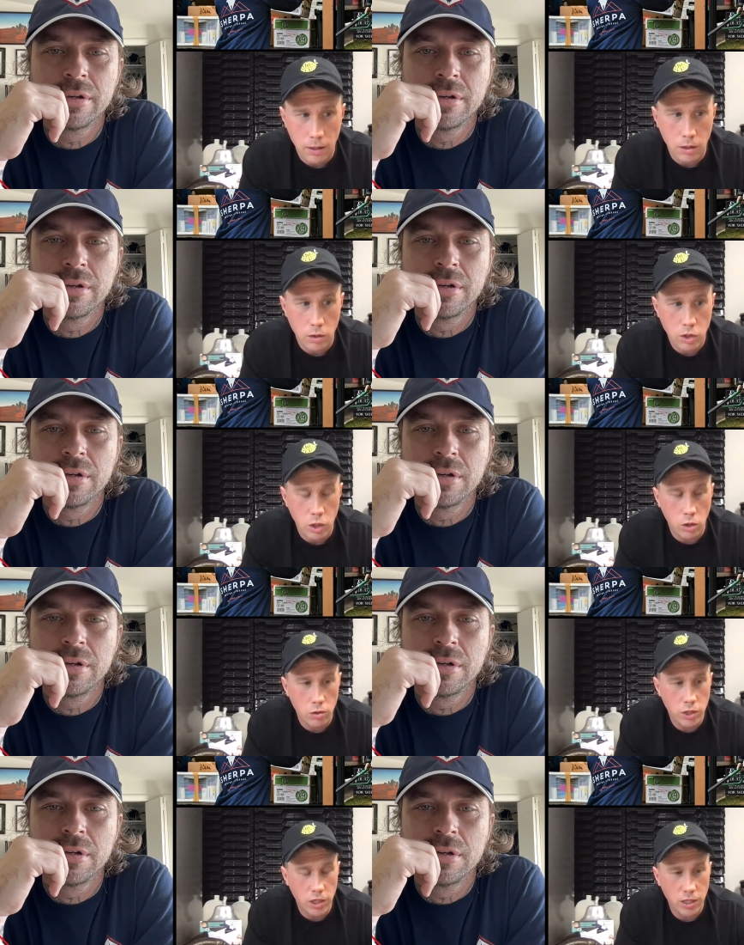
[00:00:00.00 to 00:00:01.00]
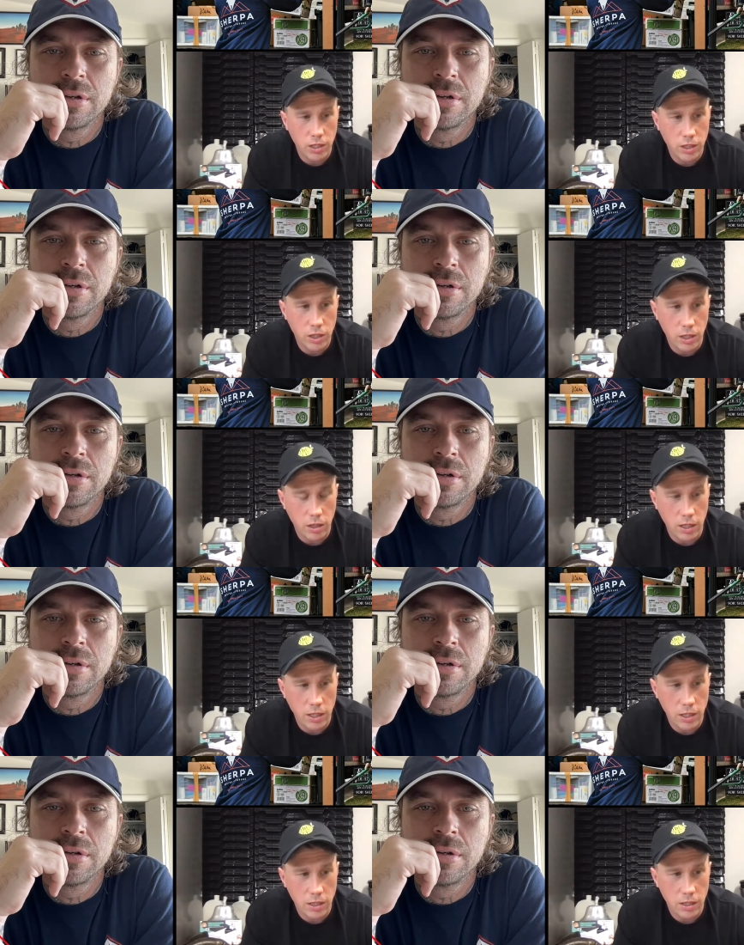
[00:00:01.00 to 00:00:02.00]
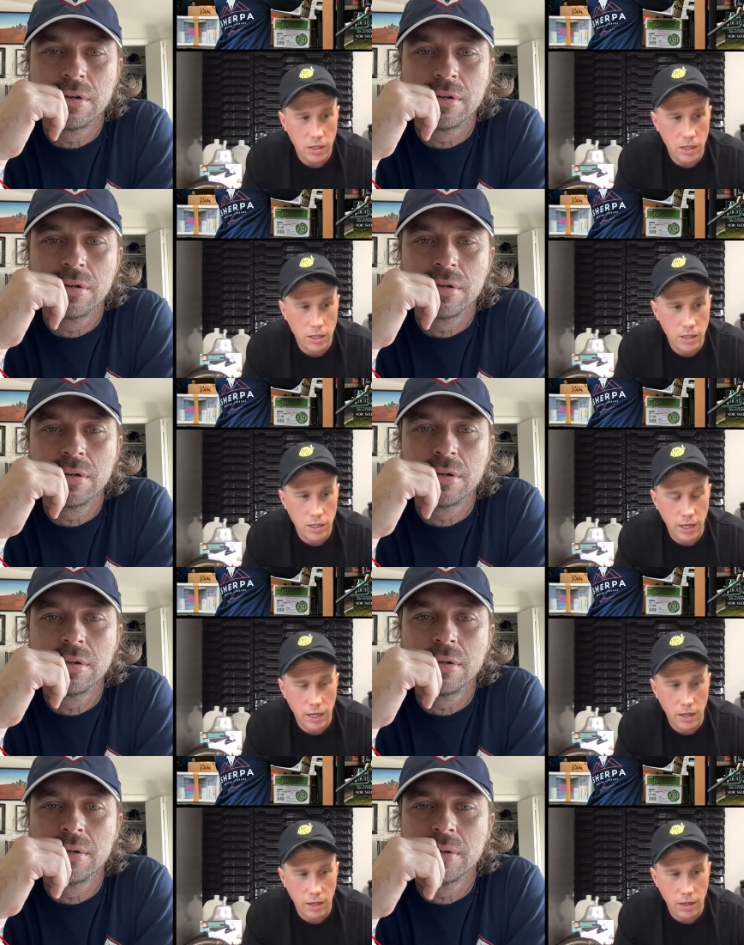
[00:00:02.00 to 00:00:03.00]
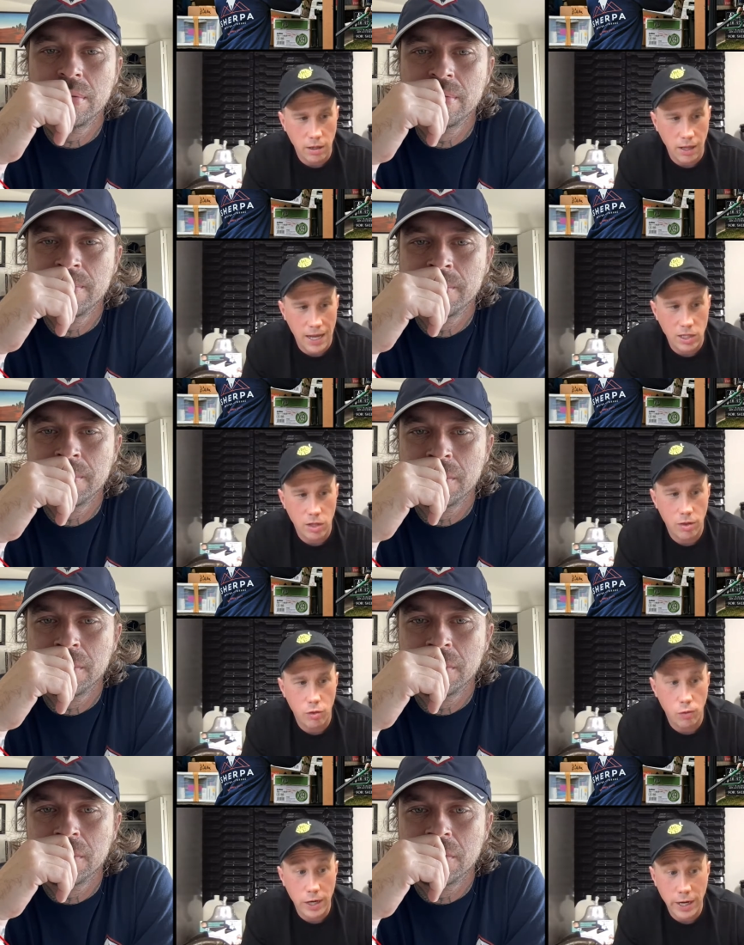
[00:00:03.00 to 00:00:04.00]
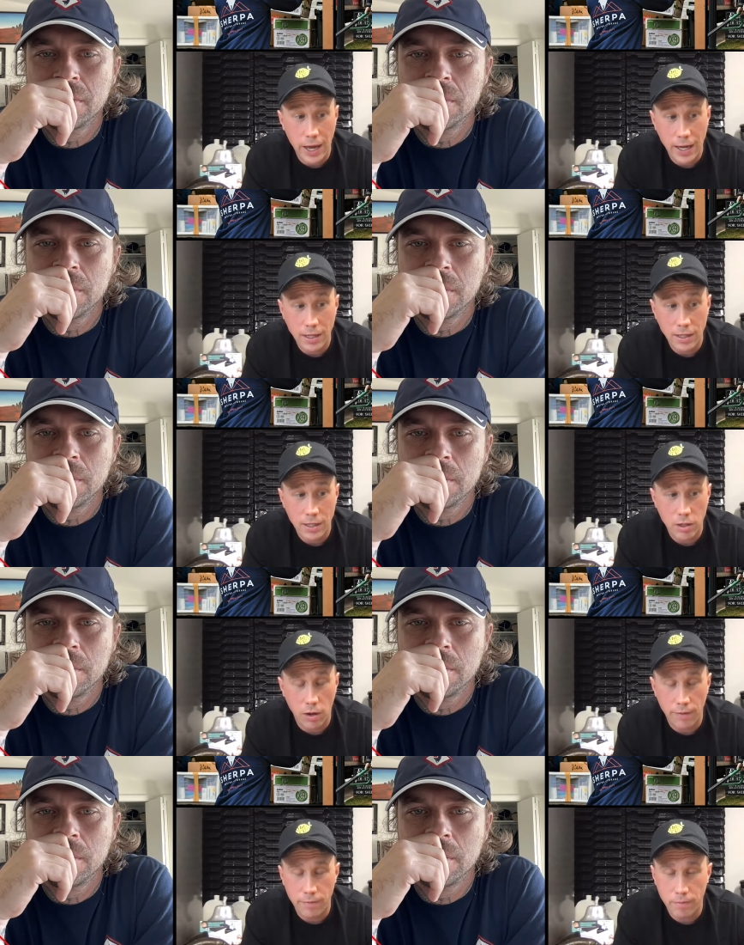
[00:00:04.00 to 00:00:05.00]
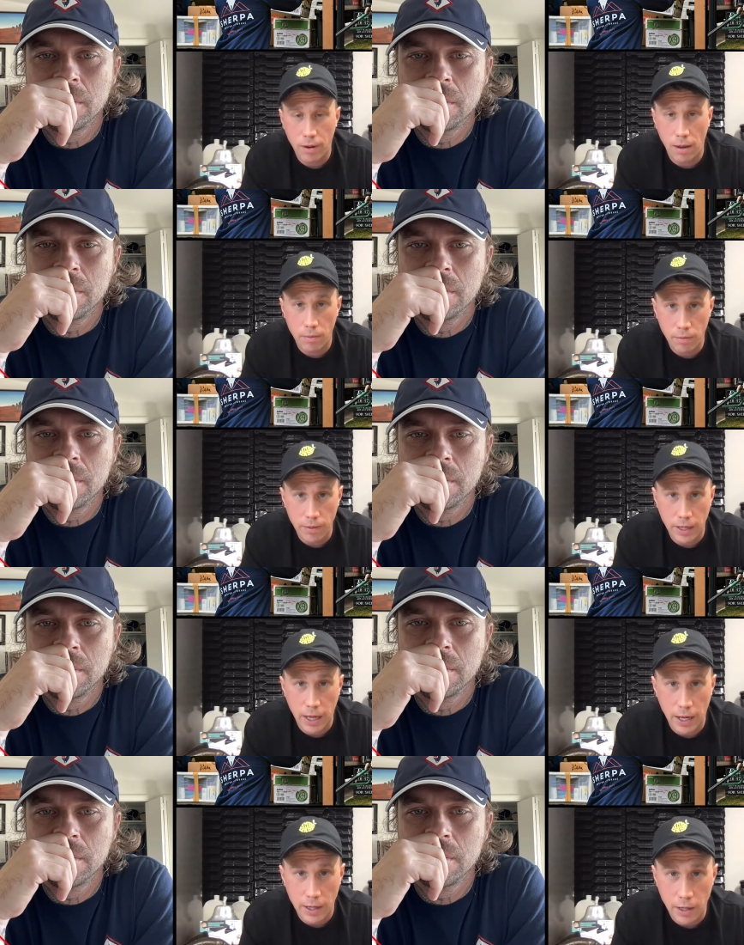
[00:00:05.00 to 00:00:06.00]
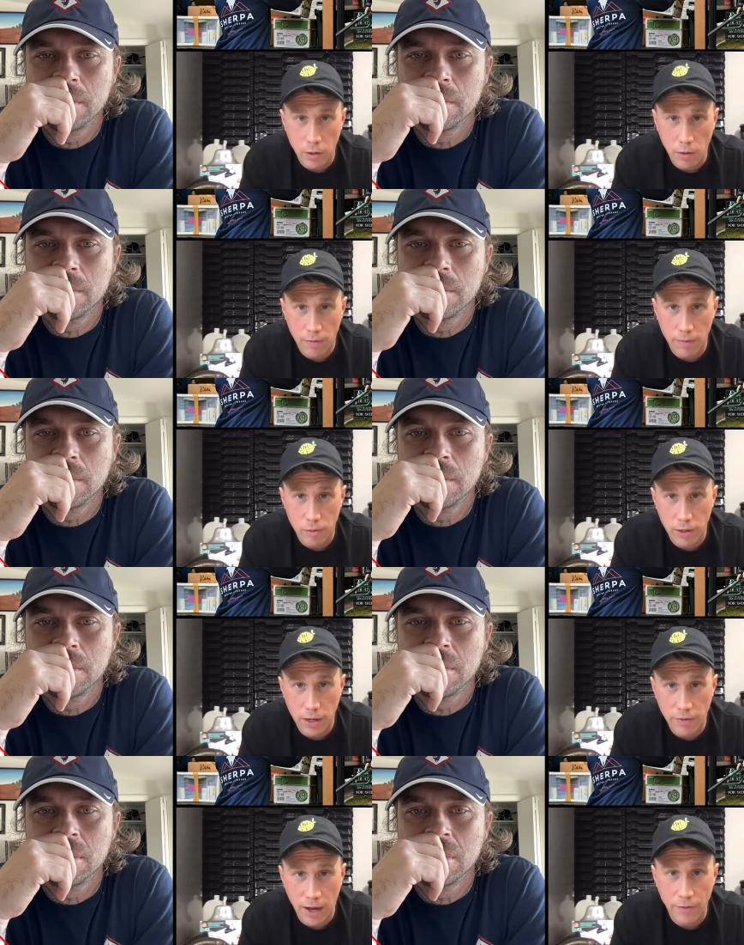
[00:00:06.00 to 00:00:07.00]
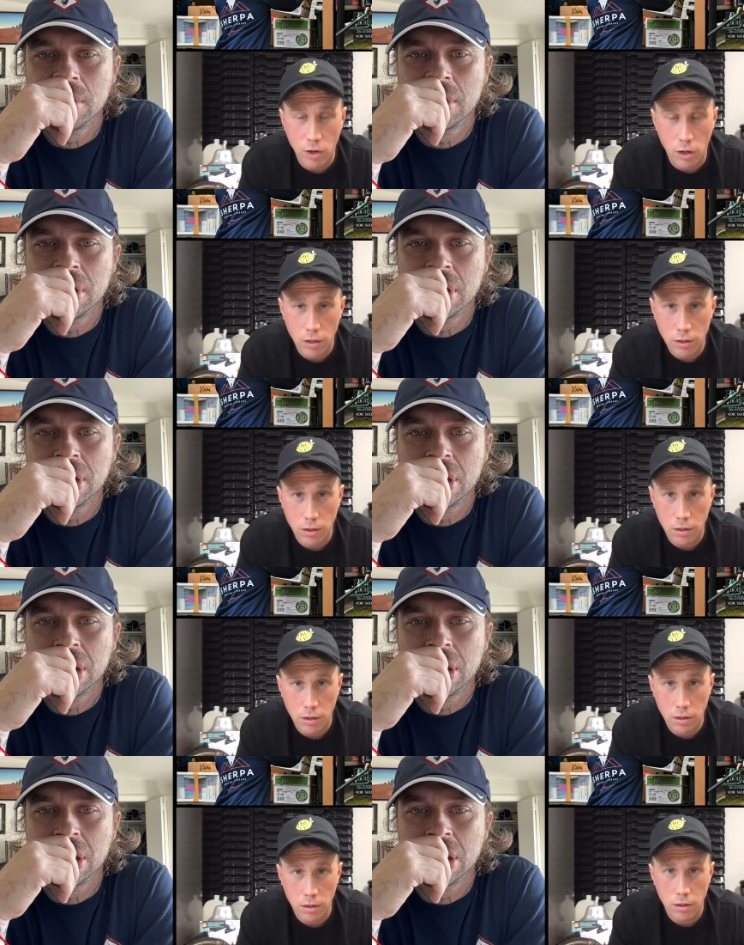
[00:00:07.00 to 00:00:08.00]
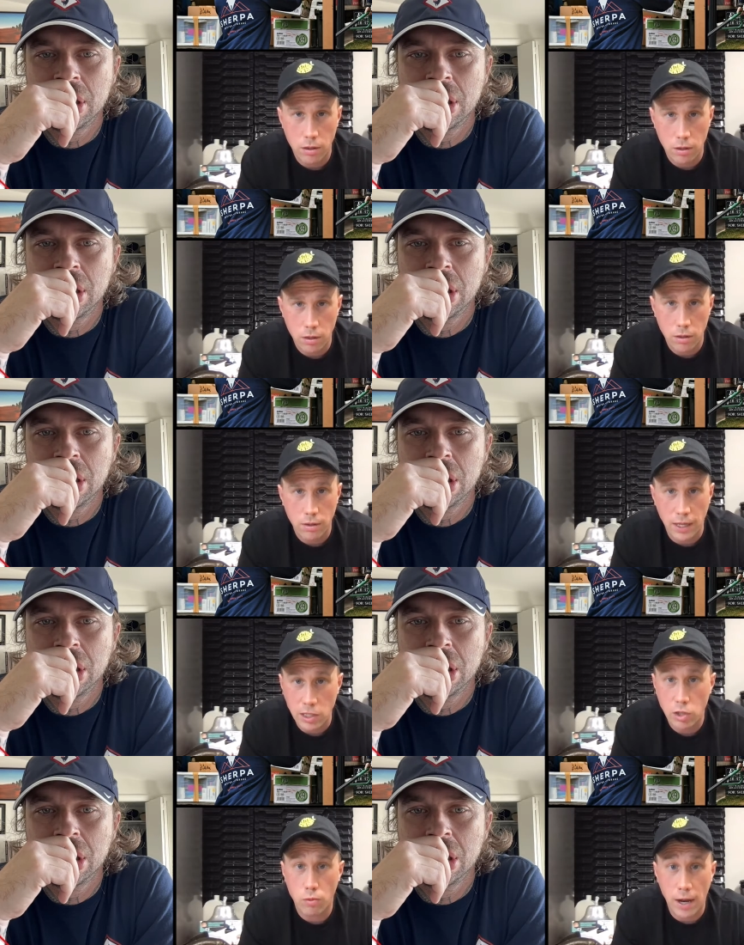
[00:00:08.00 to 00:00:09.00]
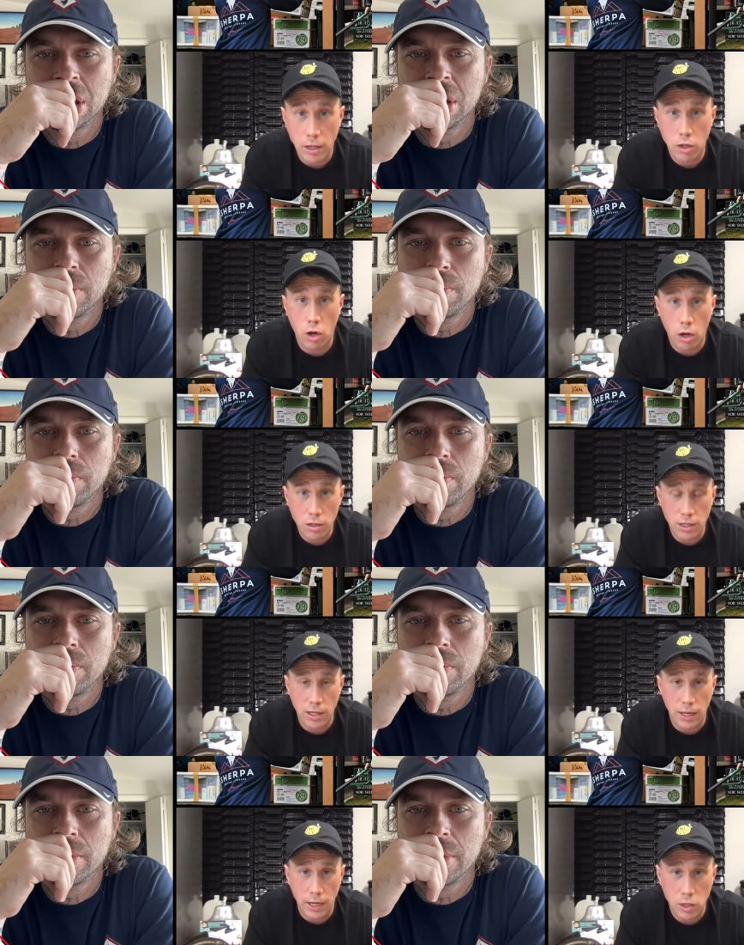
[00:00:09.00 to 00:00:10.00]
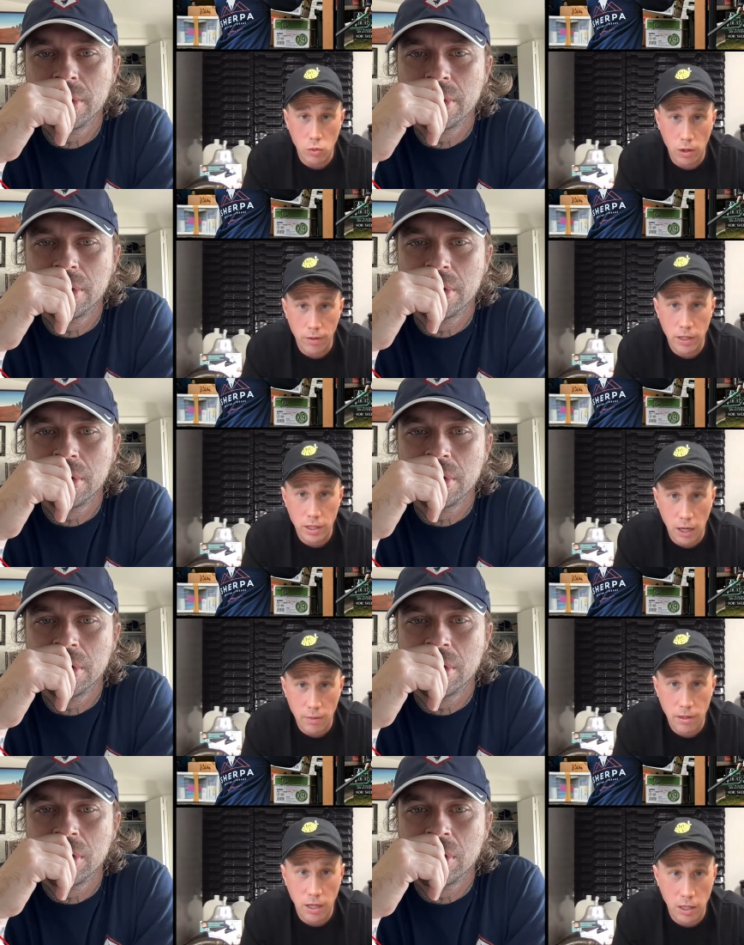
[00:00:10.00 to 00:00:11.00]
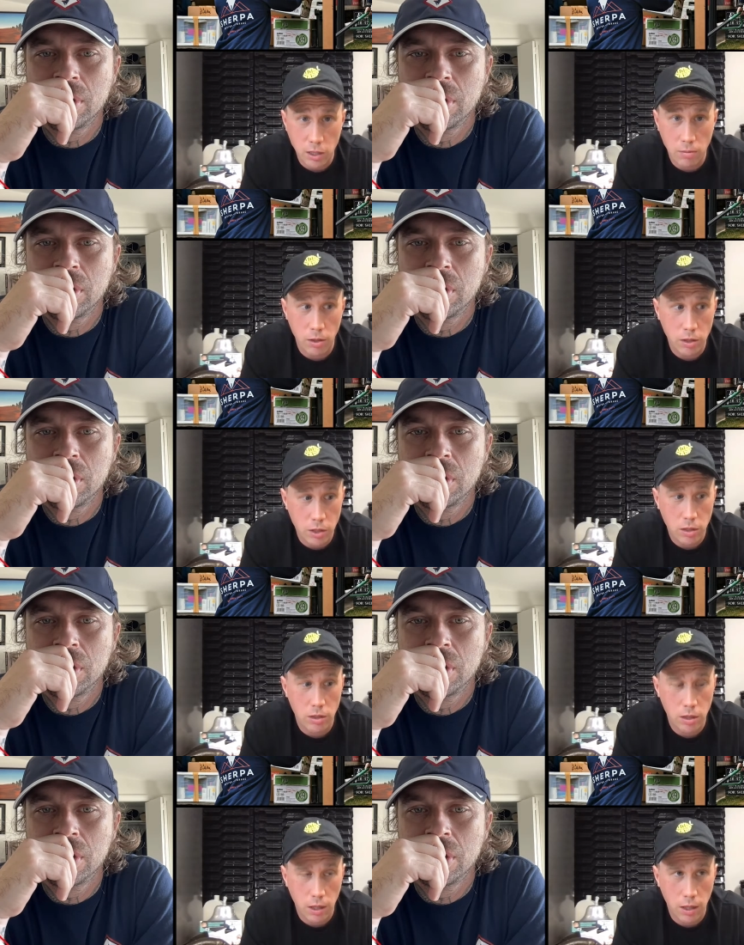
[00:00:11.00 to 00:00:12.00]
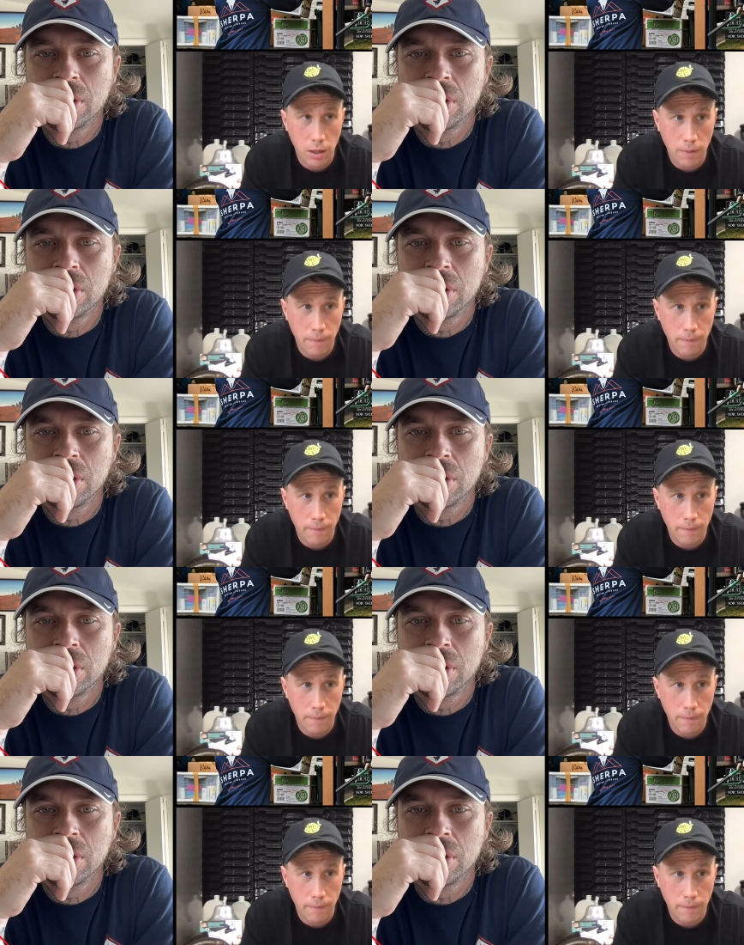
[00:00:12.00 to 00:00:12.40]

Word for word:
Speaker 1: So just, just let's just let's just say the last three days. So I've probably gotten anywhere from three to five calls, and that's direct calls. And each one of these customers um,